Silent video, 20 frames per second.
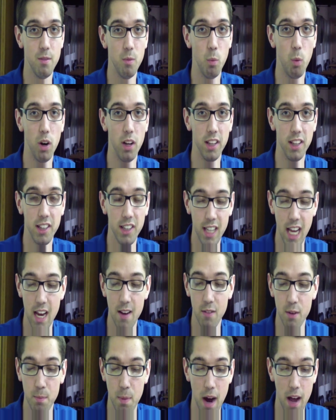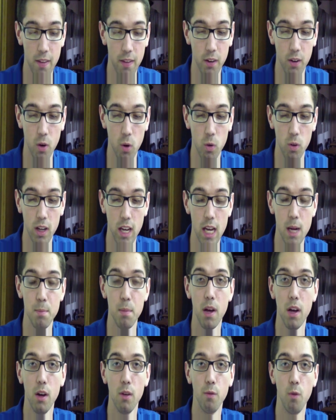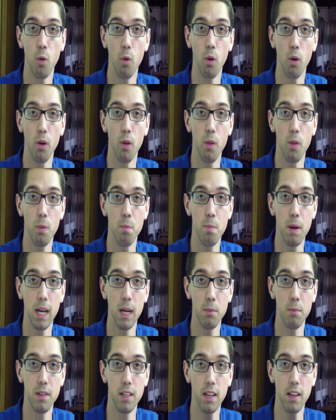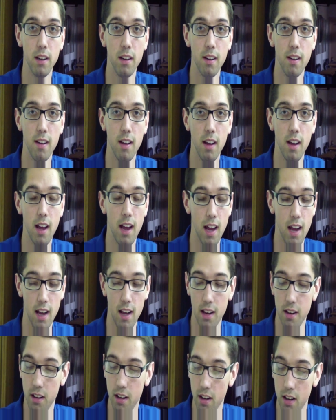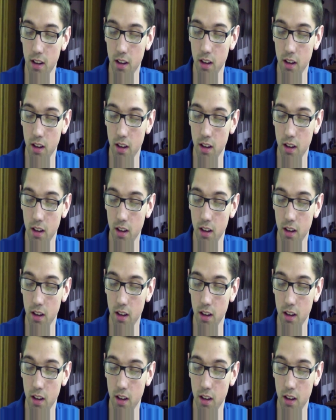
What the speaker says: was saved by the goalkeeper for Binghamton, and